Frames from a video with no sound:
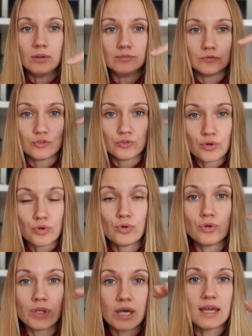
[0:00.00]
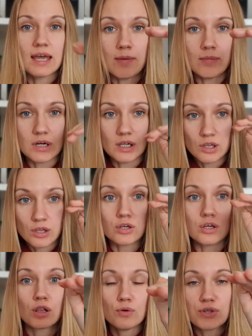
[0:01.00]
through the camera,
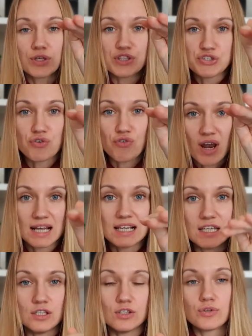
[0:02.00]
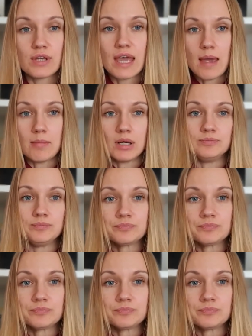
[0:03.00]
like looking directly into the camera.